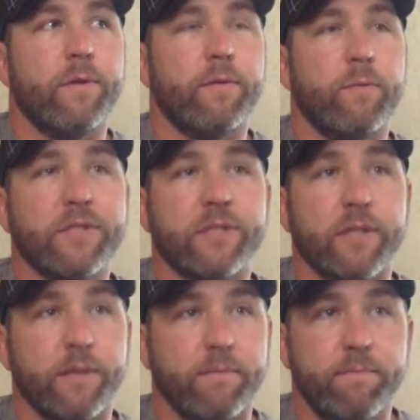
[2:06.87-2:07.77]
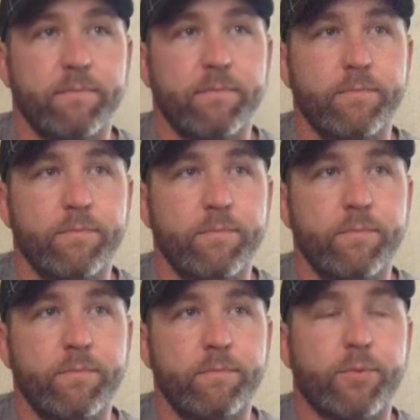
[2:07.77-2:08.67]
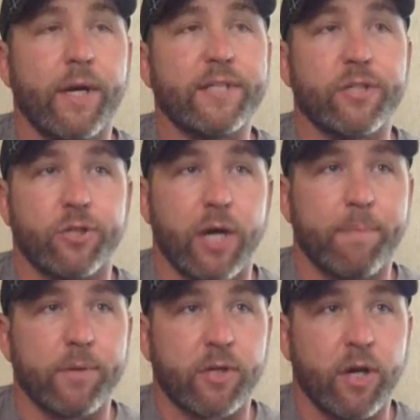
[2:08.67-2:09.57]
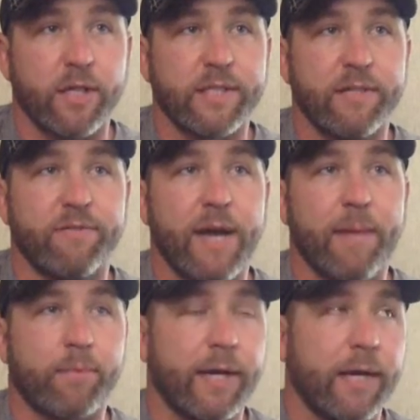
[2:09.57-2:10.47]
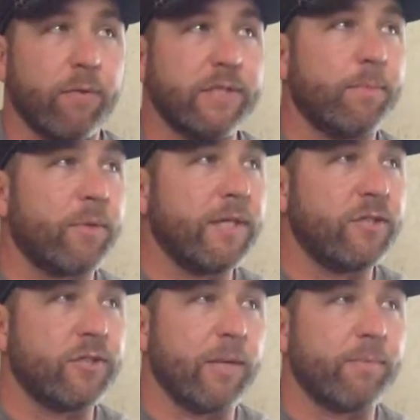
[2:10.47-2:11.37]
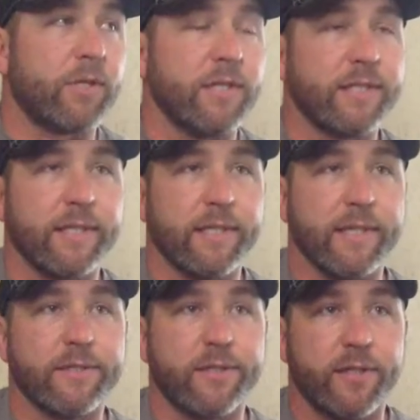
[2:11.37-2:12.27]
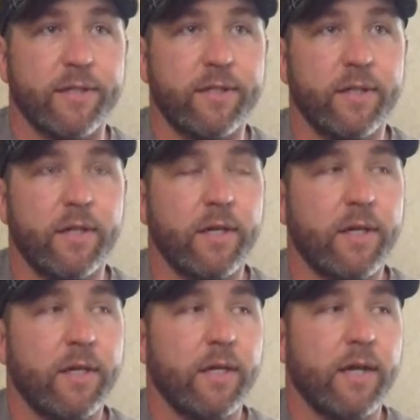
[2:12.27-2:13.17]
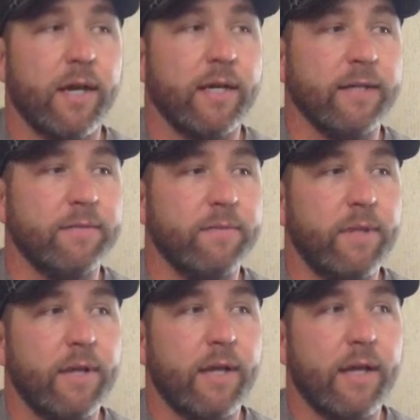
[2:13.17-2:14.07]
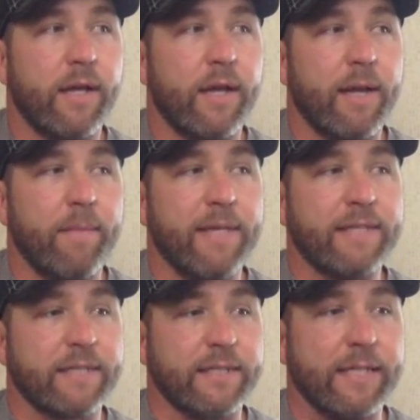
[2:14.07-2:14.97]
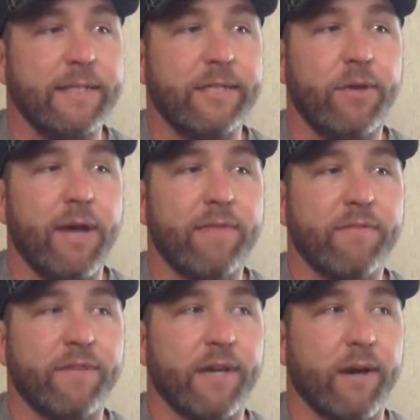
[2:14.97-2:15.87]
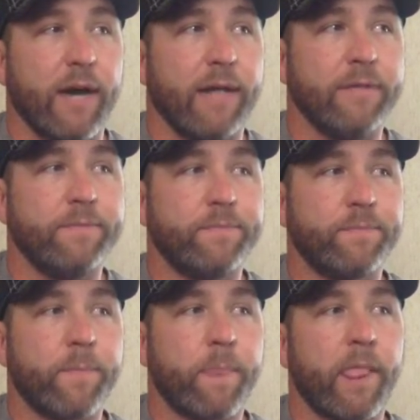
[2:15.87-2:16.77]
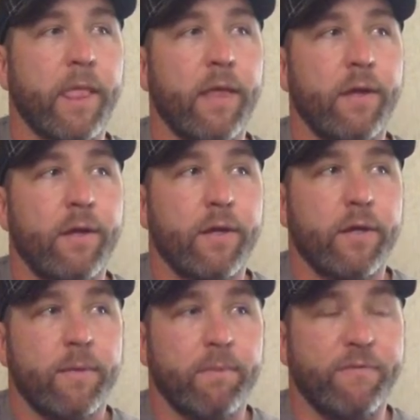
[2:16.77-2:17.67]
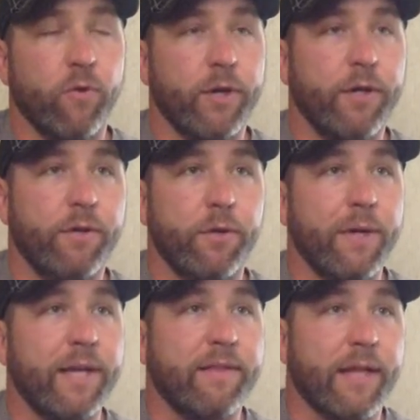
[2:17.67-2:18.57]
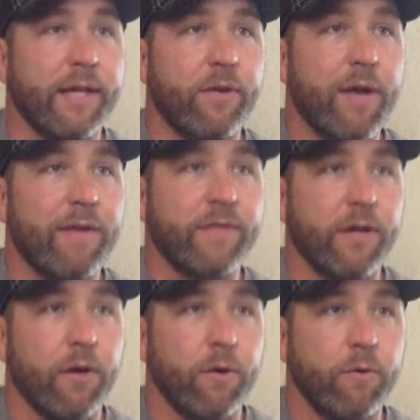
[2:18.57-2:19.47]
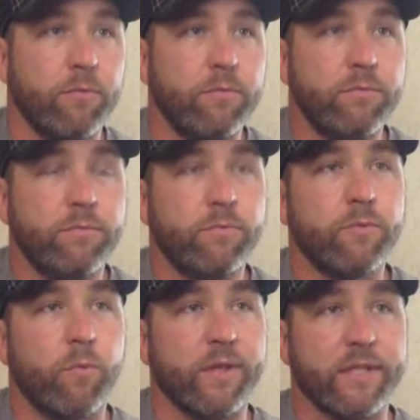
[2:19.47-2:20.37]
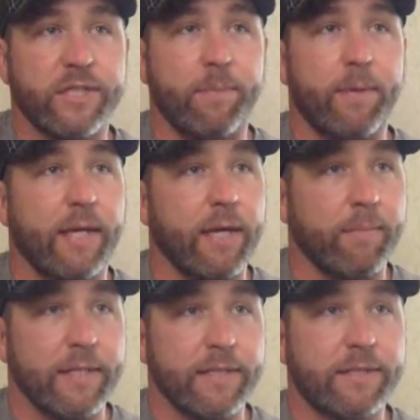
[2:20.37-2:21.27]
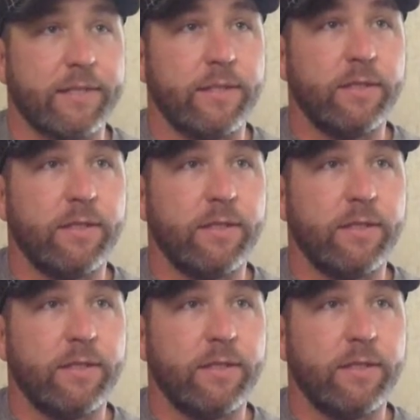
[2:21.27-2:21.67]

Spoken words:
what's the pressure drop across the evaporator, what's the pressure drop across the condenser, and basically you have to figure out, before you do anything, you have to know what the GPM is.